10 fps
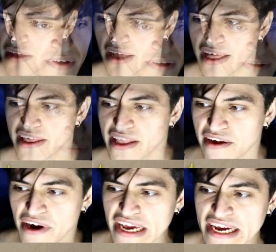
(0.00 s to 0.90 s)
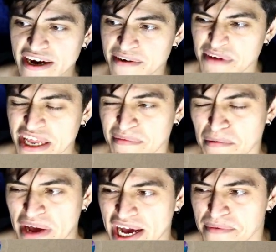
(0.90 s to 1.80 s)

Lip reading: And then like right here, I'm looking at my map,